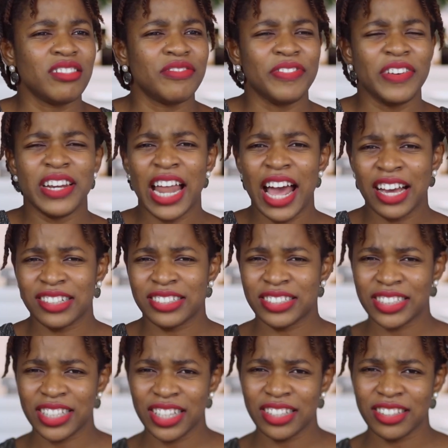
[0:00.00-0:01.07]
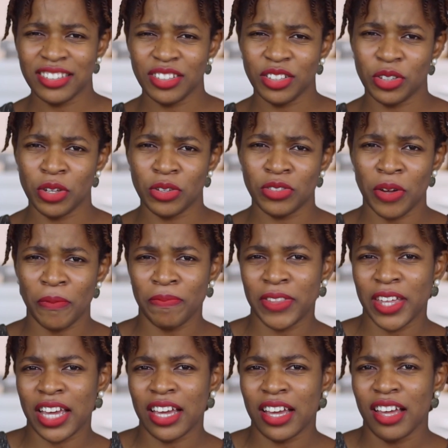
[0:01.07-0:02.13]
relaxing, you know,
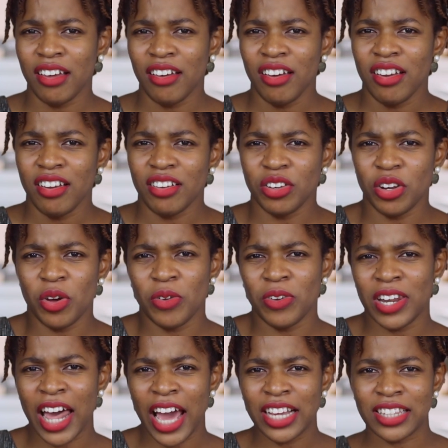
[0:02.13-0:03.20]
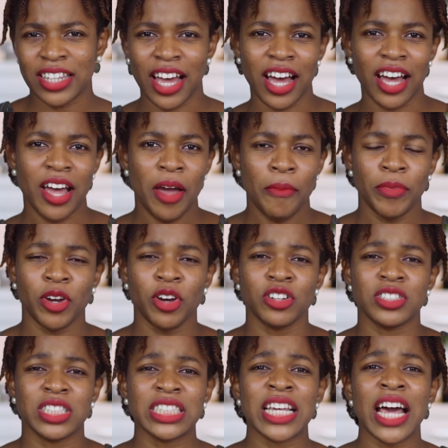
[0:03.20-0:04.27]
something, you know, lighter,
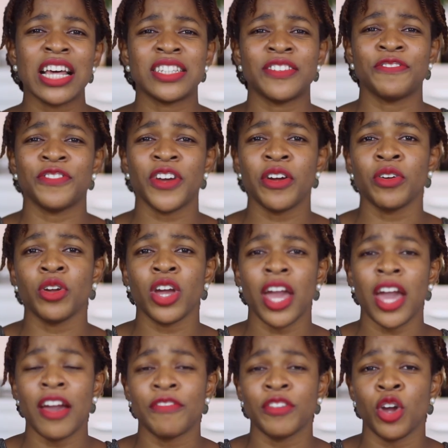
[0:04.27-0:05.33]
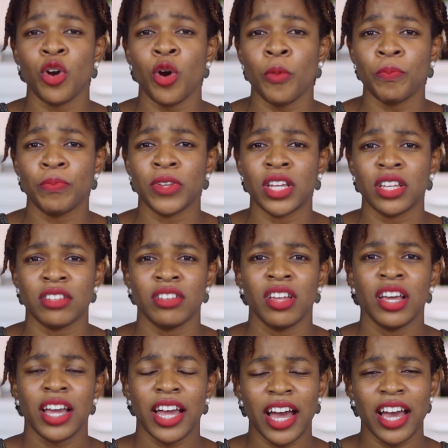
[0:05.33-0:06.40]
because this has a very heavy opening,
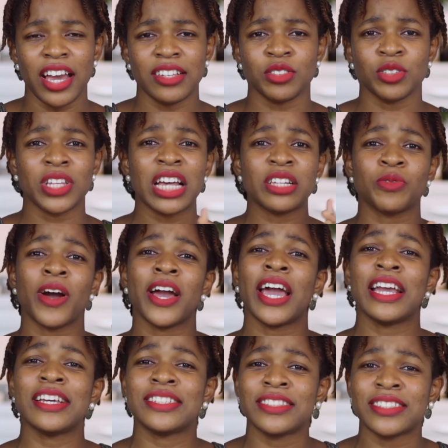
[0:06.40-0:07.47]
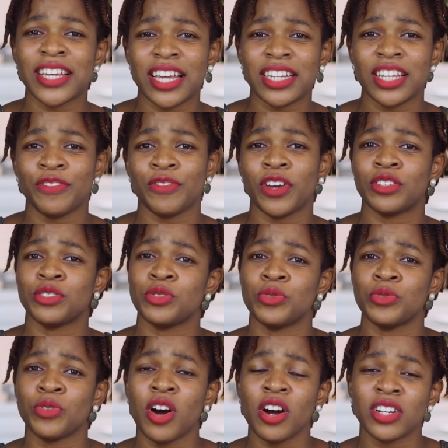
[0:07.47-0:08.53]
guys. So that's why I said, if you are to
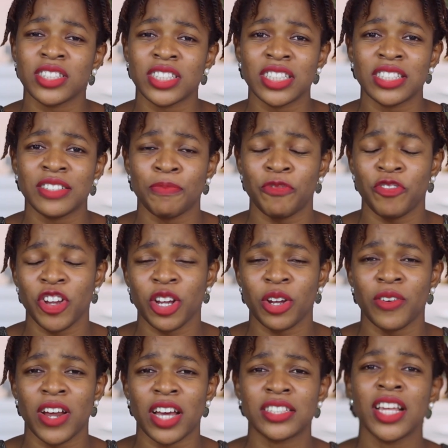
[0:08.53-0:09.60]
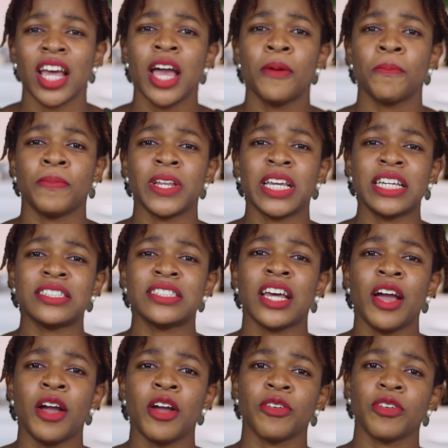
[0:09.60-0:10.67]
rock this fragrance, please
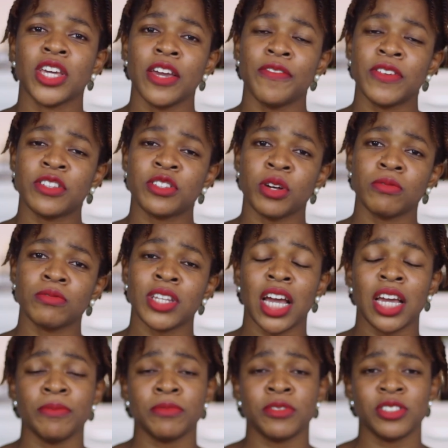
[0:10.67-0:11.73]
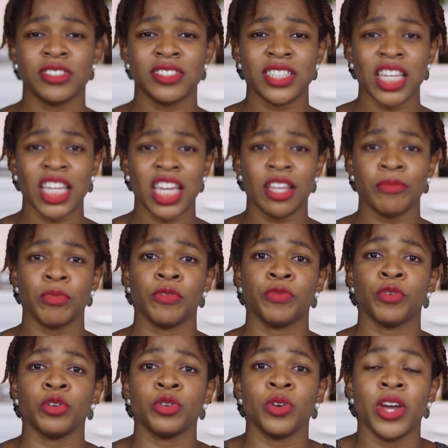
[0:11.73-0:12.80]
give it some time to sink in
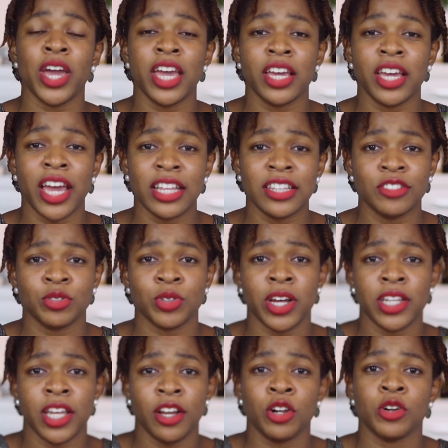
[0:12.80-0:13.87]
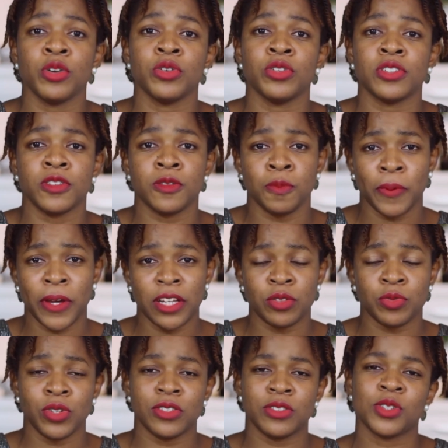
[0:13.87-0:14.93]
before you get into an enclosed
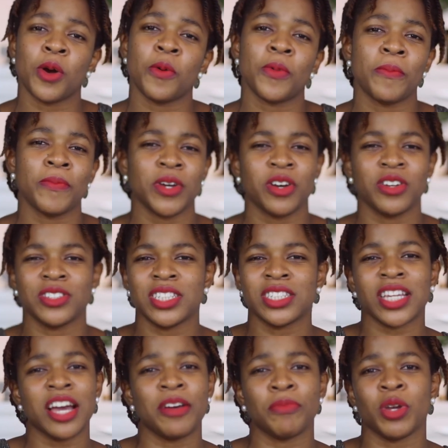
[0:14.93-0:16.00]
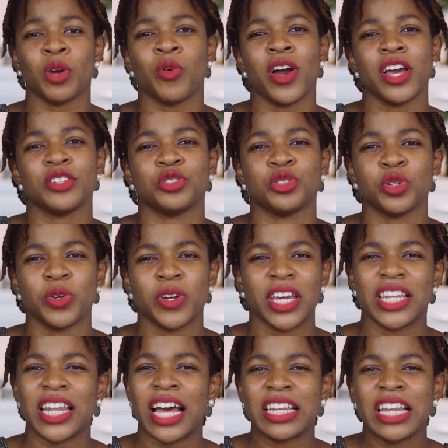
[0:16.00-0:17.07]
space with someone, because this can be quite
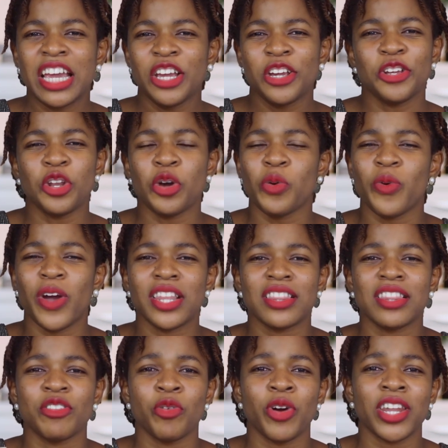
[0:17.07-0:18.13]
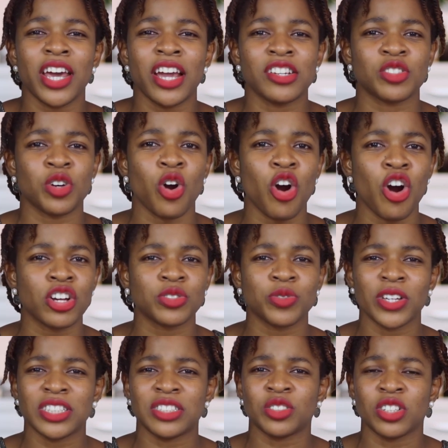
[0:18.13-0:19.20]
choking. And, you know, when the weather is hot,
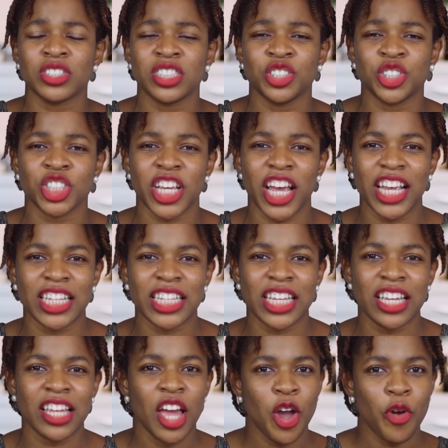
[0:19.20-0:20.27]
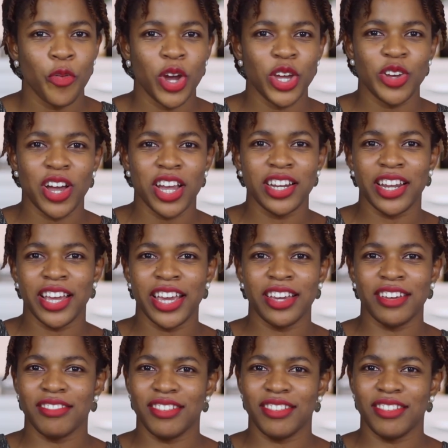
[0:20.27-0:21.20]
when the sun is shining, when you are in, like,